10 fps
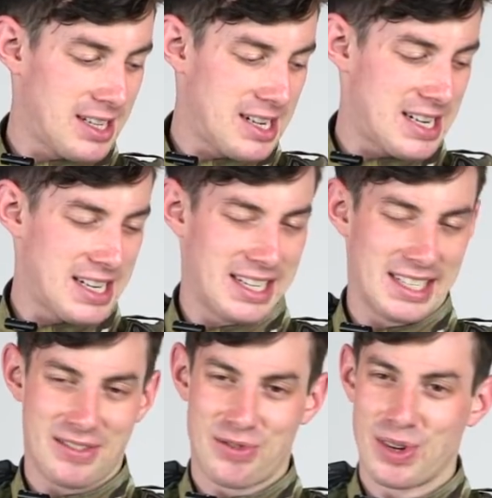I
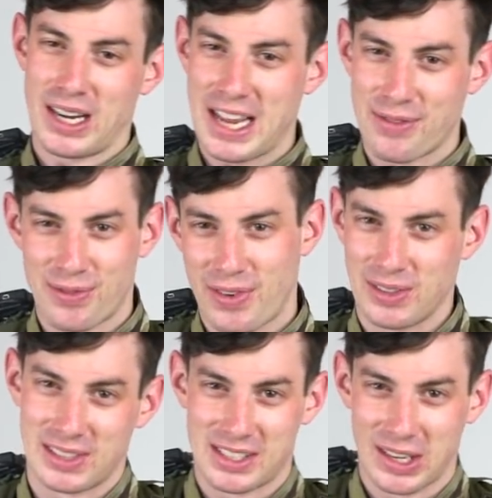really haven't
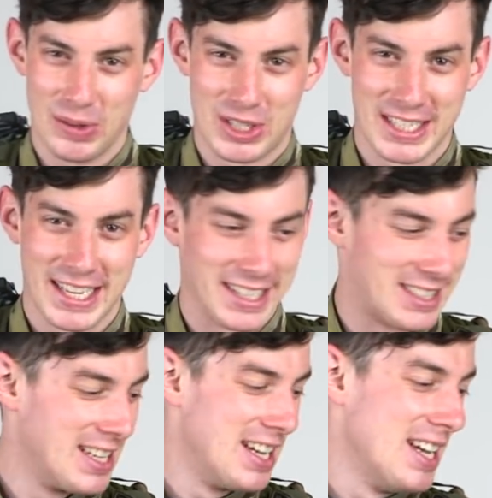found the solution yet.